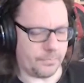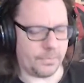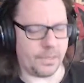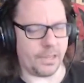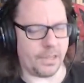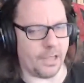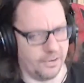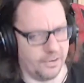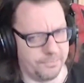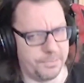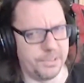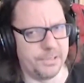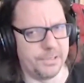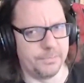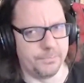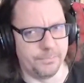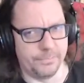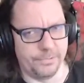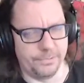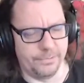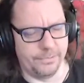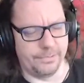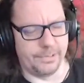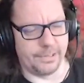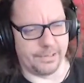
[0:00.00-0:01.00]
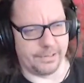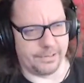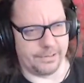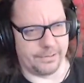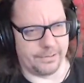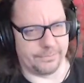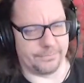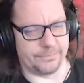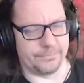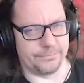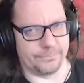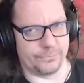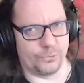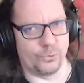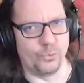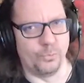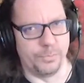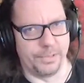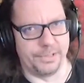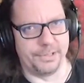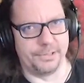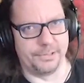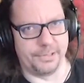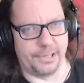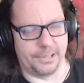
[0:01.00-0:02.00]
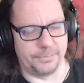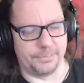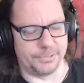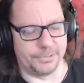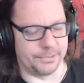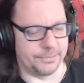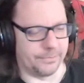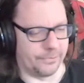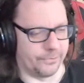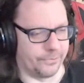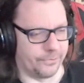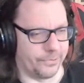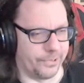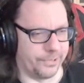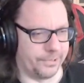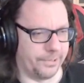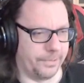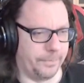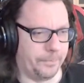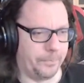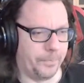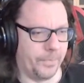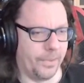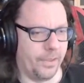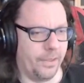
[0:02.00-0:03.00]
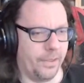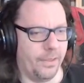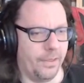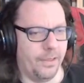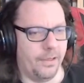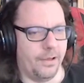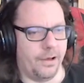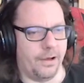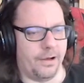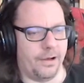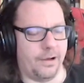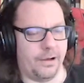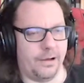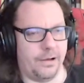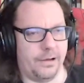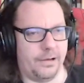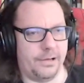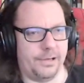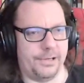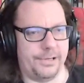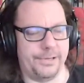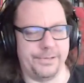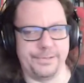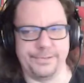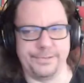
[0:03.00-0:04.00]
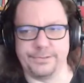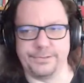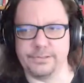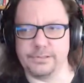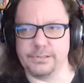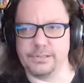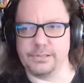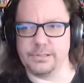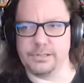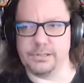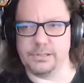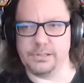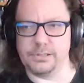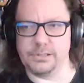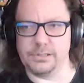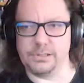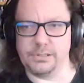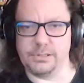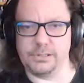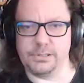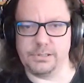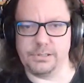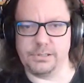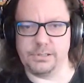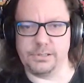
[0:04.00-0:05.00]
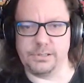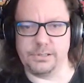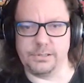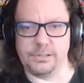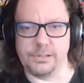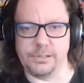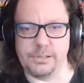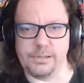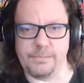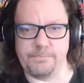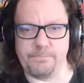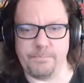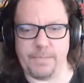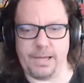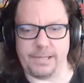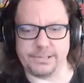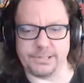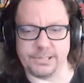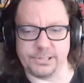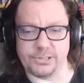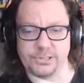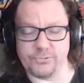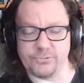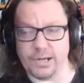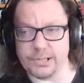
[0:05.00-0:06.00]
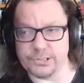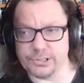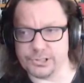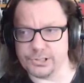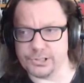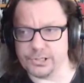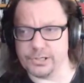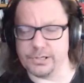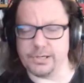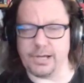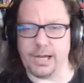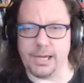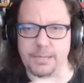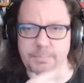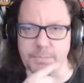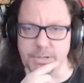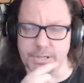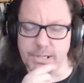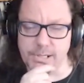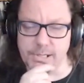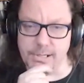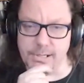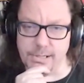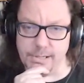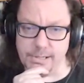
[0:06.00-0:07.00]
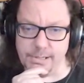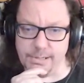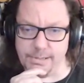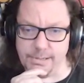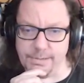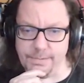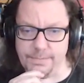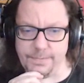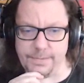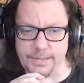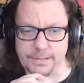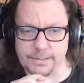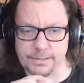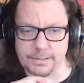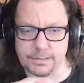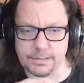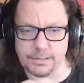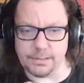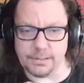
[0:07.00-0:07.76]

I've been there too many times already. And as a structure, I mean that